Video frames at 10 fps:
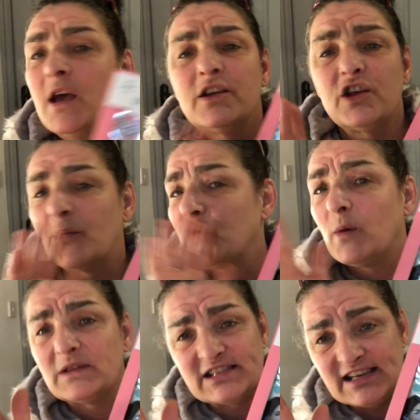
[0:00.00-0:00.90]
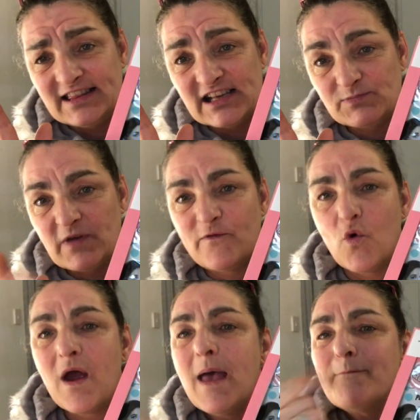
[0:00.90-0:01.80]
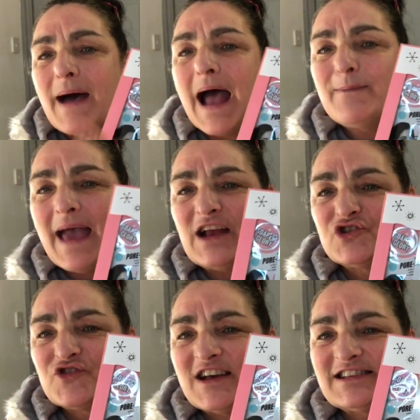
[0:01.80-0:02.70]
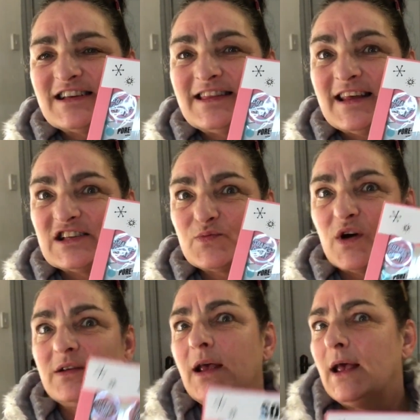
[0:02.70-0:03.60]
Now you've probably seen this before, but I'm interested in this one.